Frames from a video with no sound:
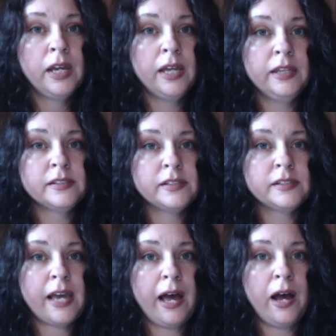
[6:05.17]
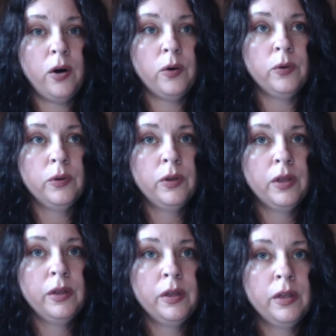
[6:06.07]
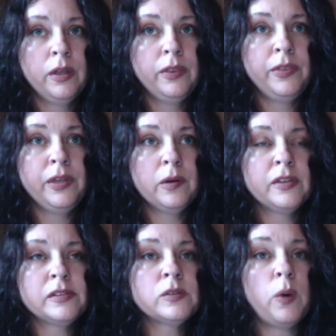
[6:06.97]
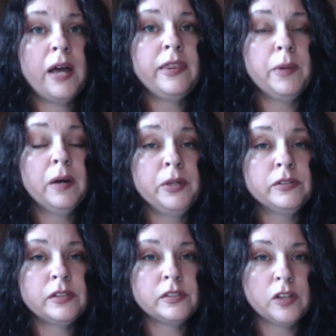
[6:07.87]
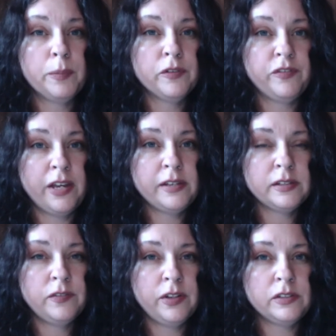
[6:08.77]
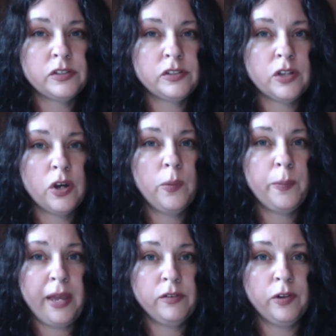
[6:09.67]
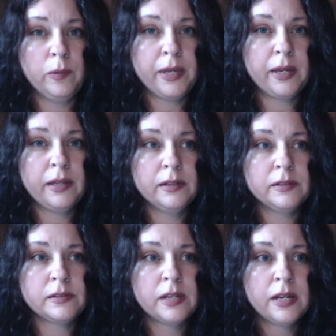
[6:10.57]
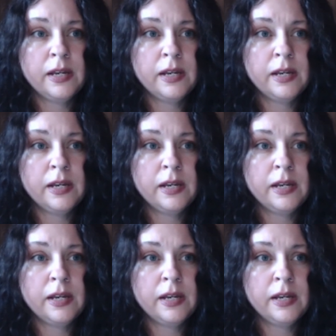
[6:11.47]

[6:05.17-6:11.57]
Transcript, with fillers: And this is how the, this is why the abuse is so pervasive and so painful, because